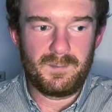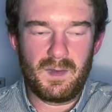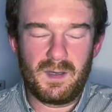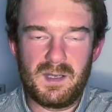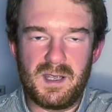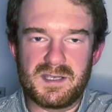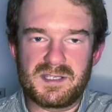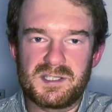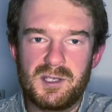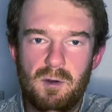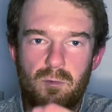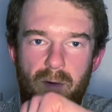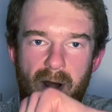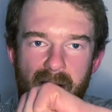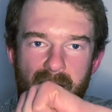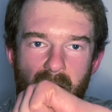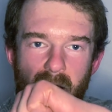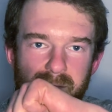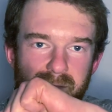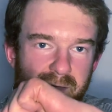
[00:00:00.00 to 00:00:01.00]
Yeah, so
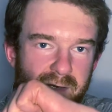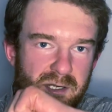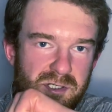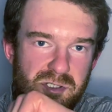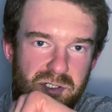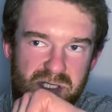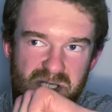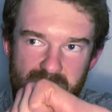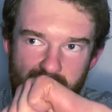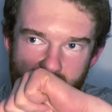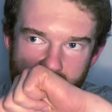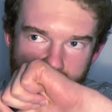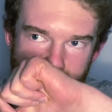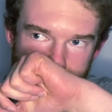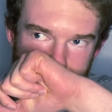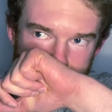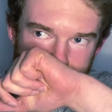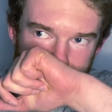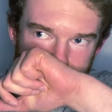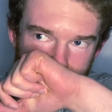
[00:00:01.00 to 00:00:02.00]
right off initial
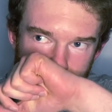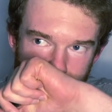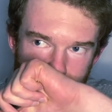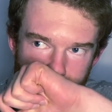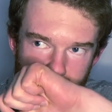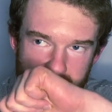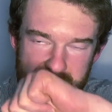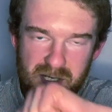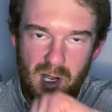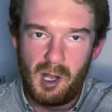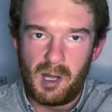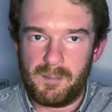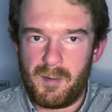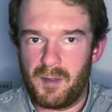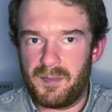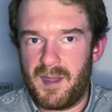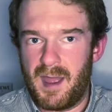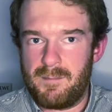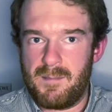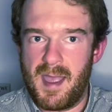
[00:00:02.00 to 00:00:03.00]
spray, it's all
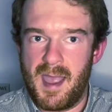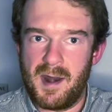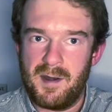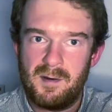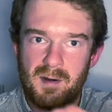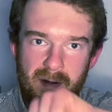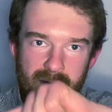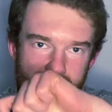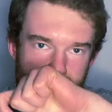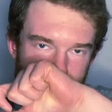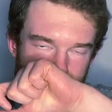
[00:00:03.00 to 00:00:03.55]
about that mandarin.